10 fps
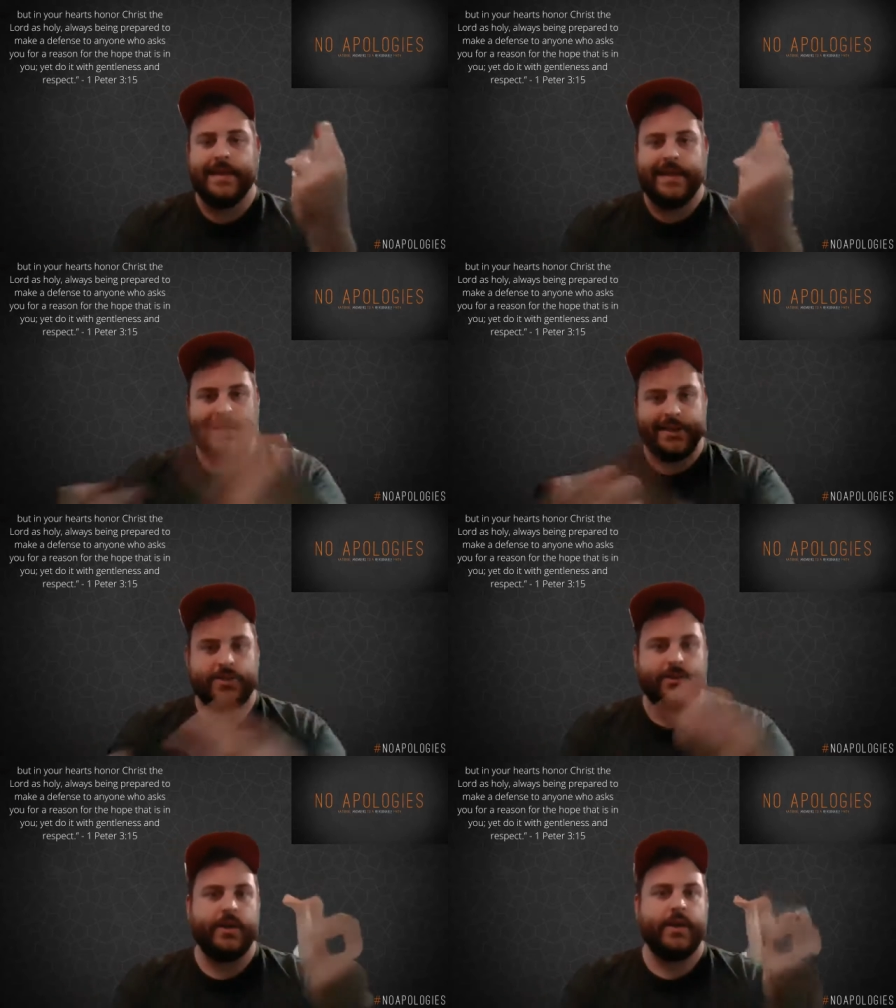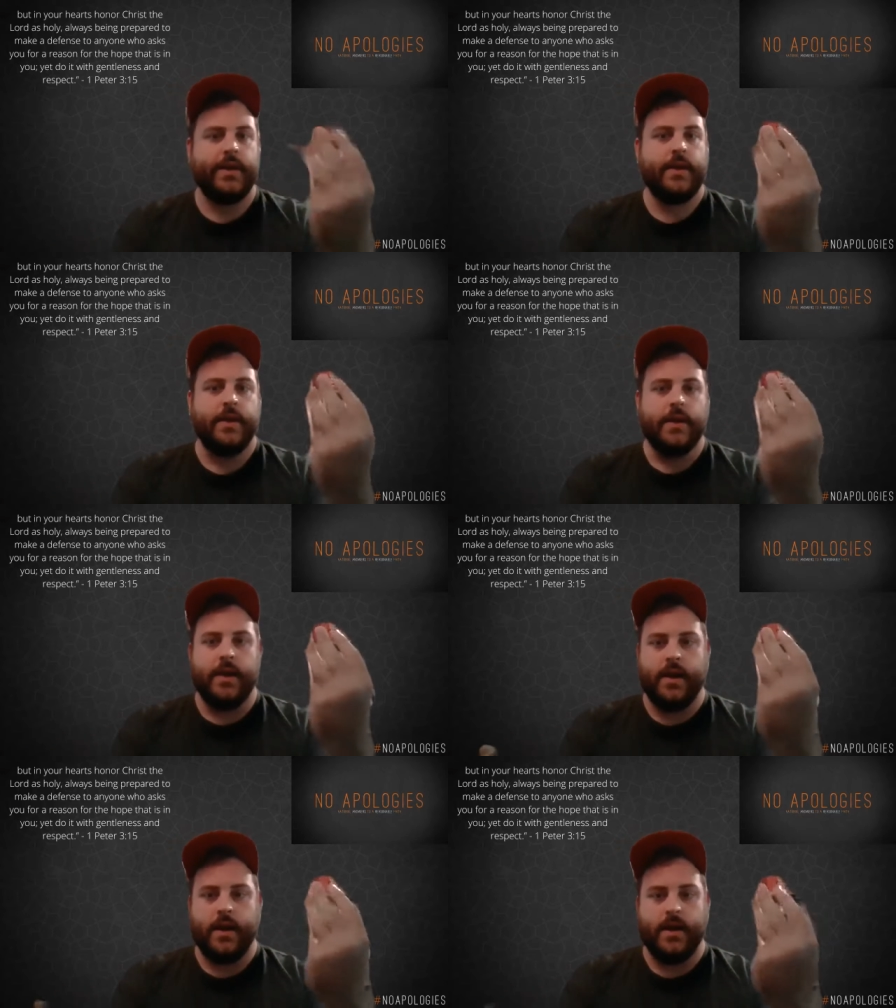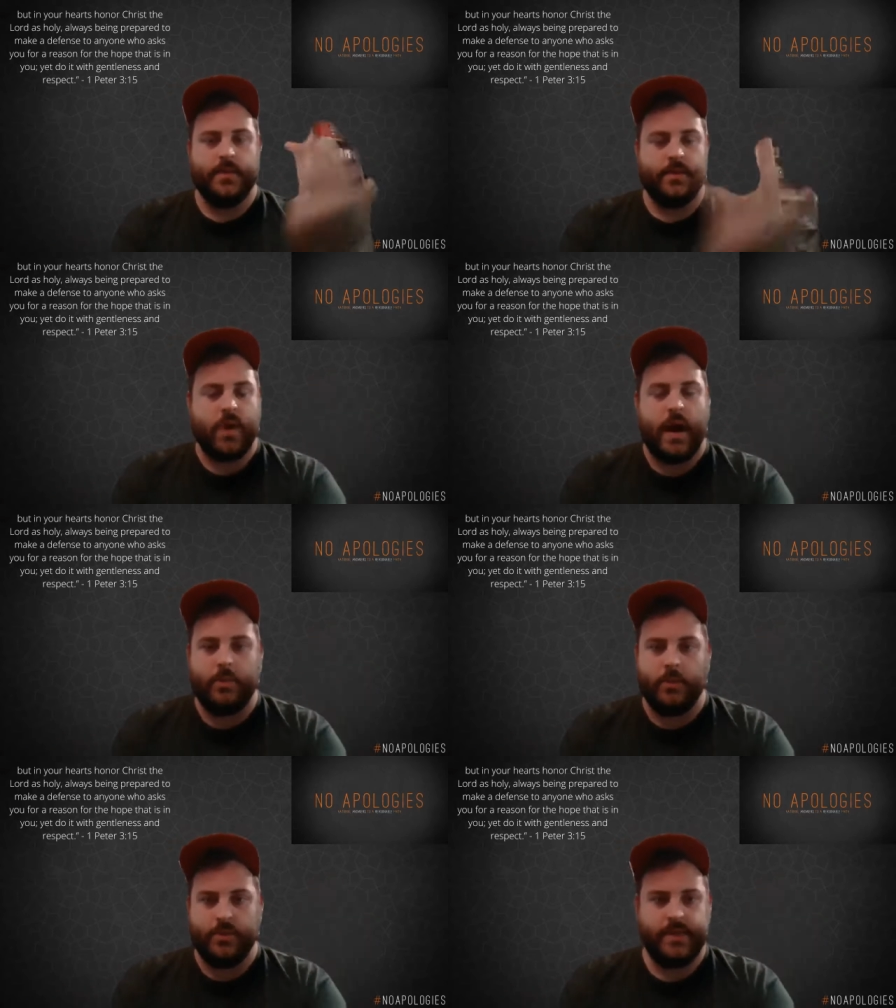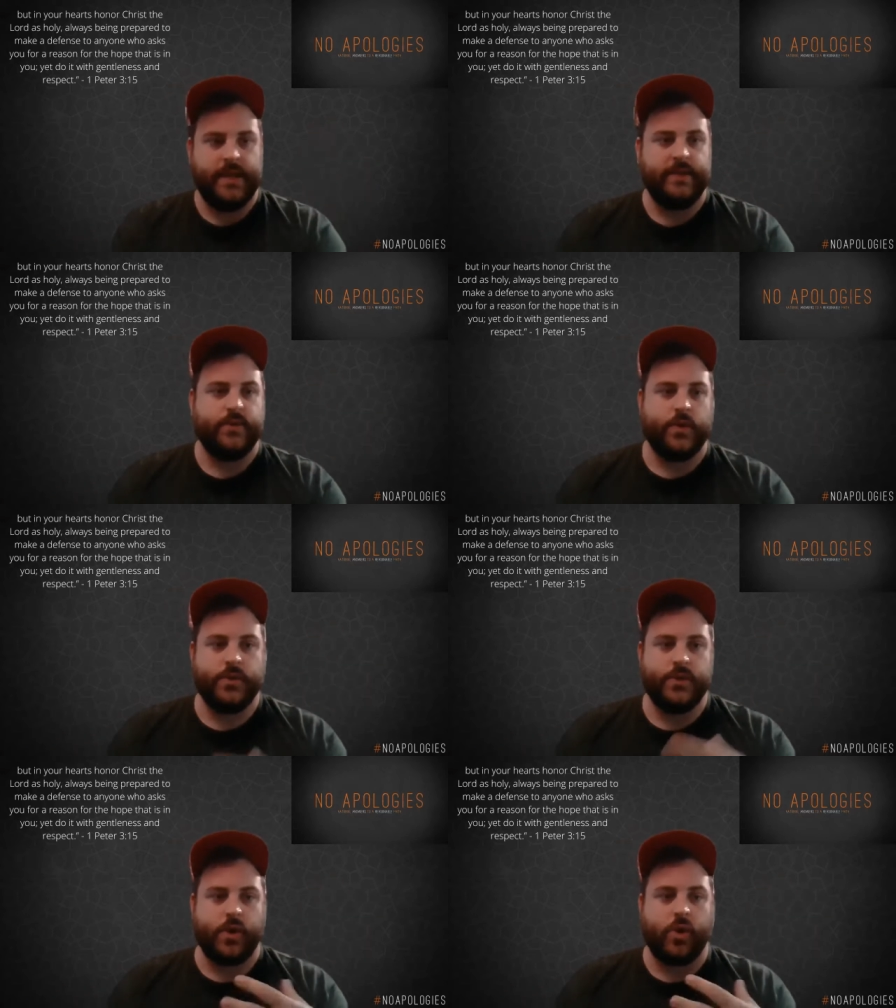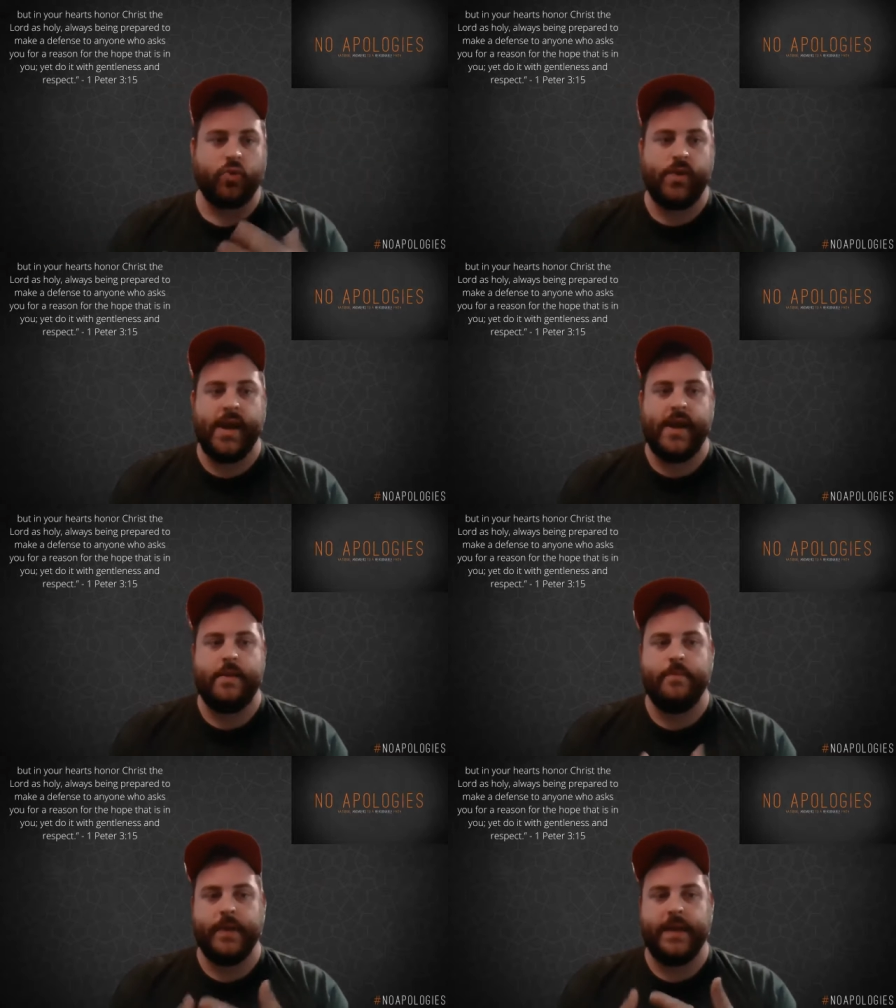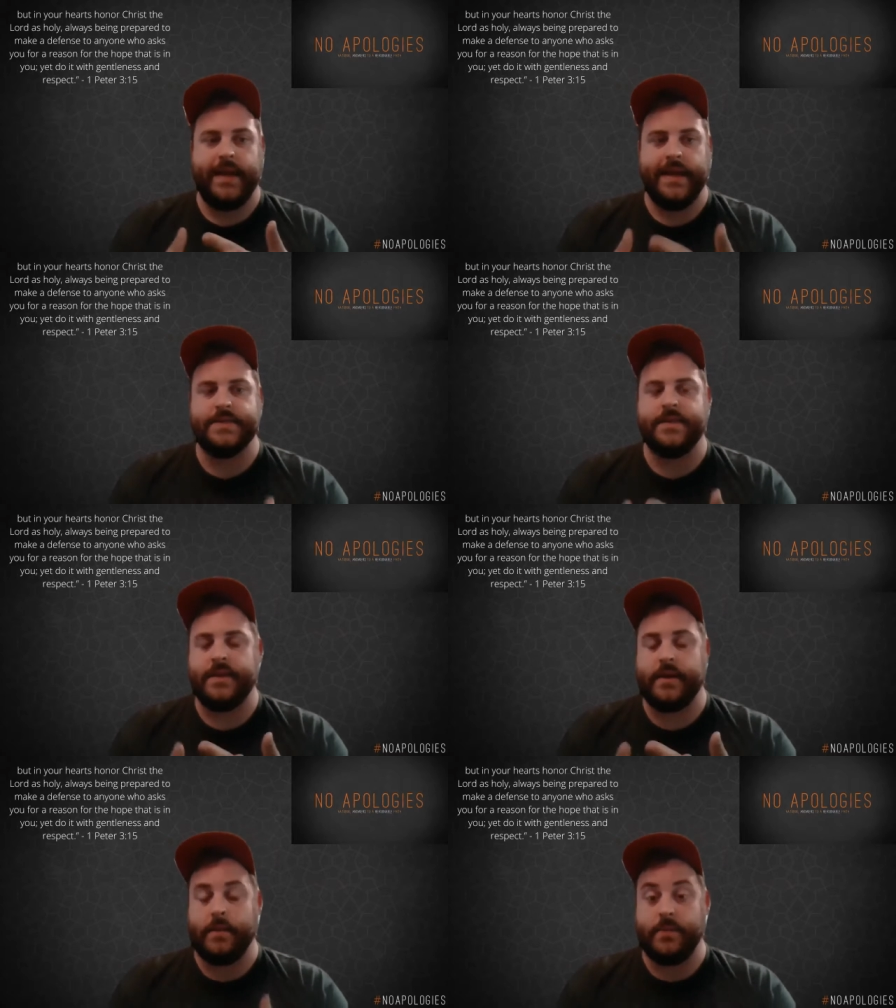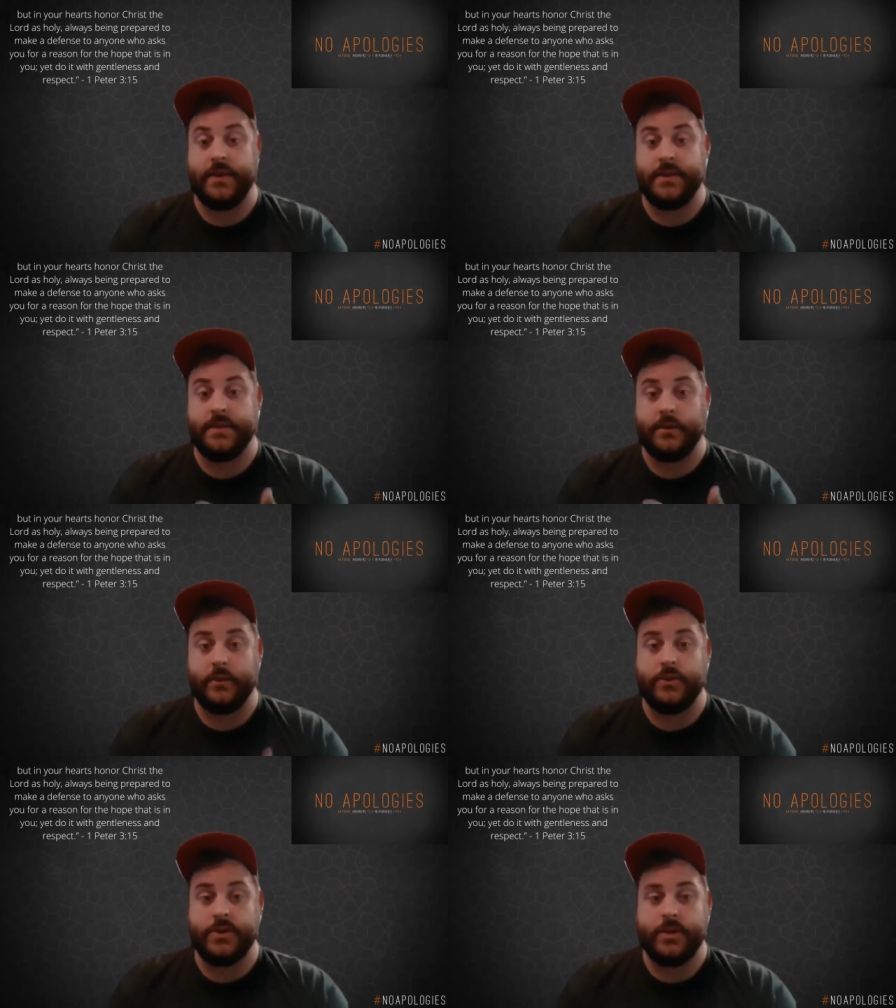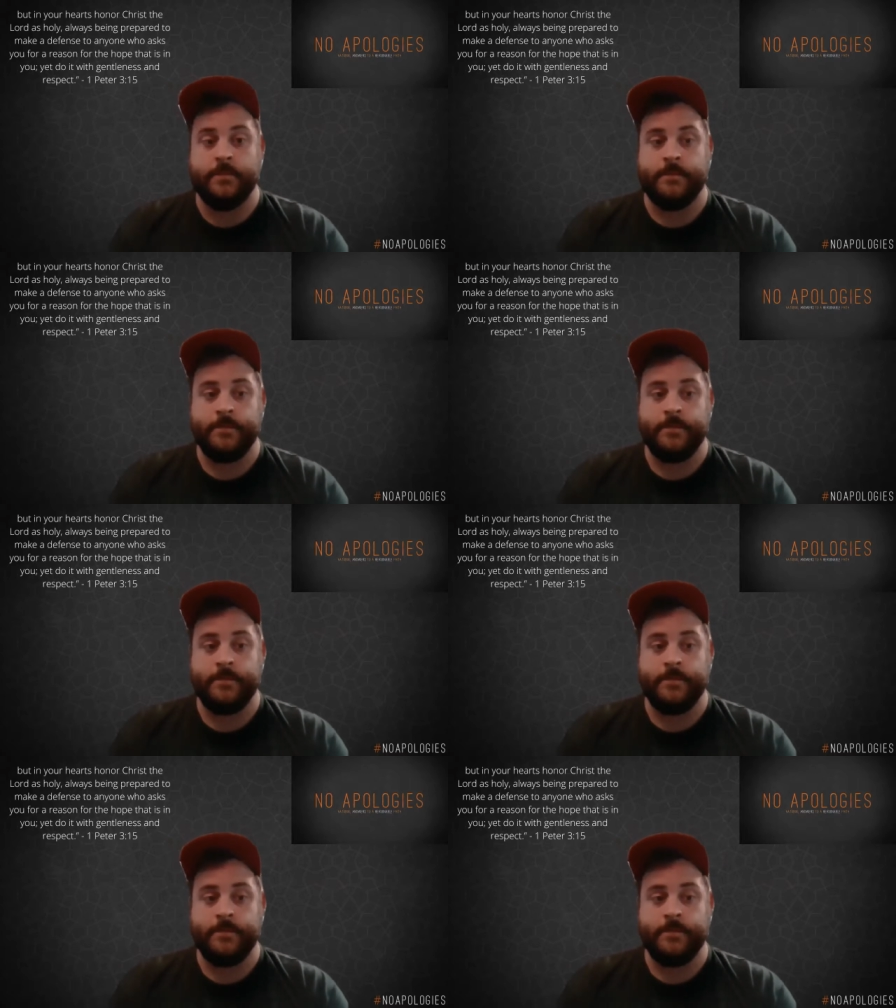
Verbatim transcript: history um, the problem with evil they're great but it isn't the complete solution